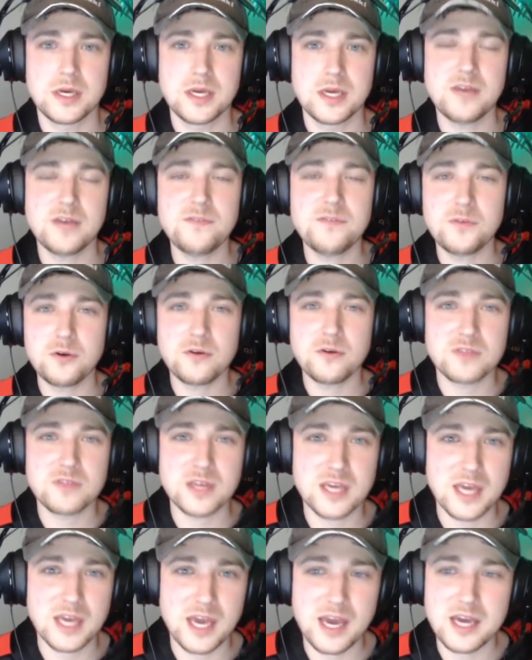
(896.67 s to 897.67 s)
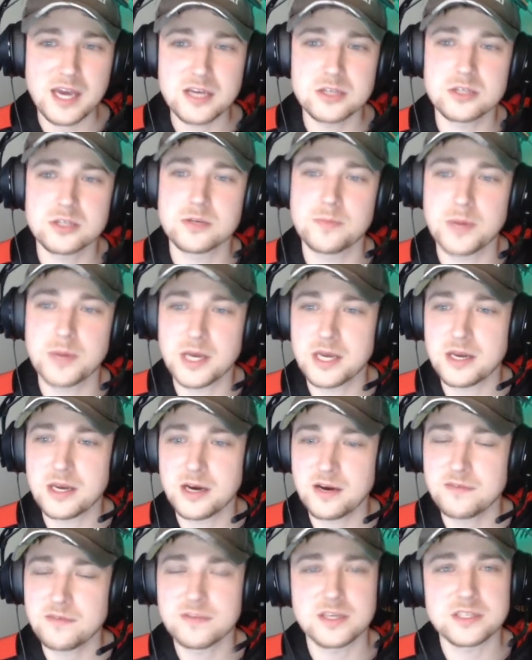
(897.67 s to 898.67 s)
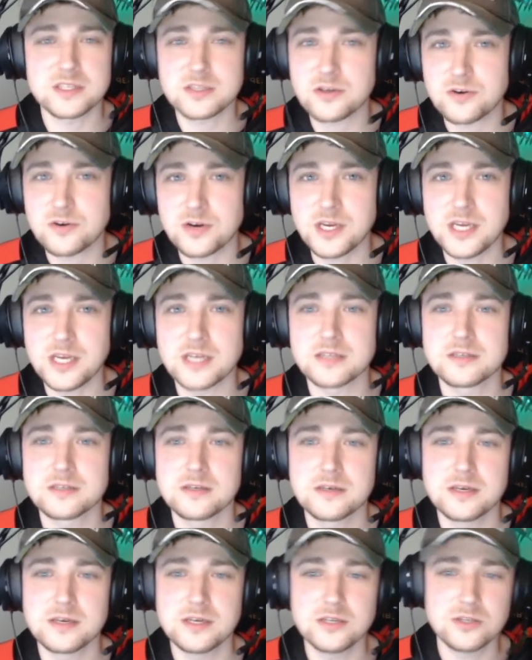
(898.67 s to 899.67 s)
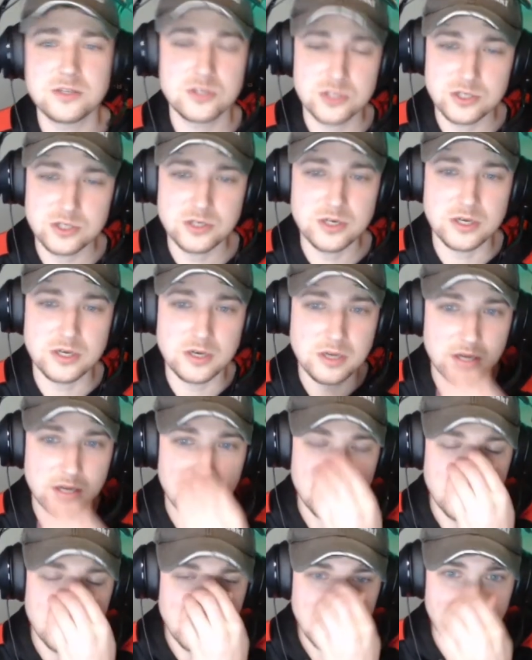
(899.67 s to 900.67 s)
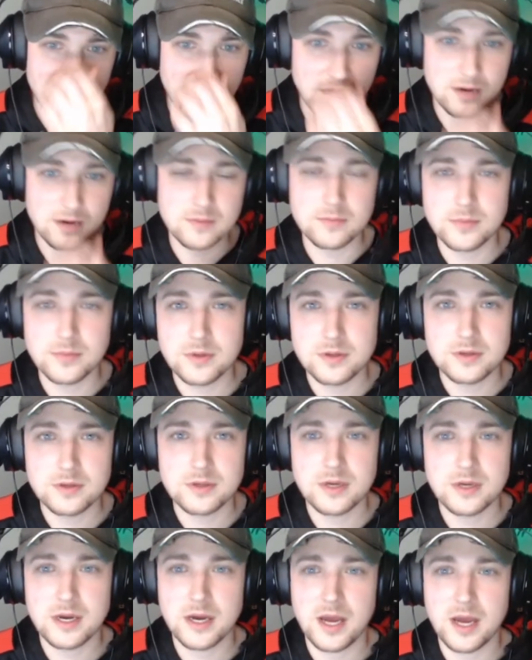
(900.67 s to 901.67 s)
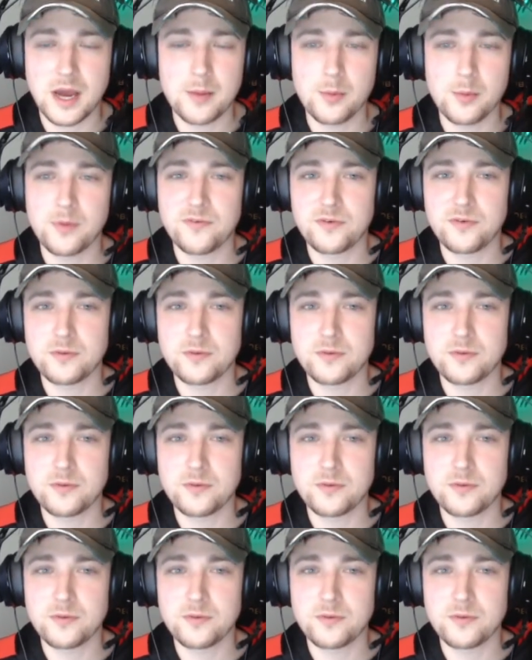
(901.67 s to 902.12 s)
If you have the cash to pay it off, that's great, and you should. Um, I'm a firm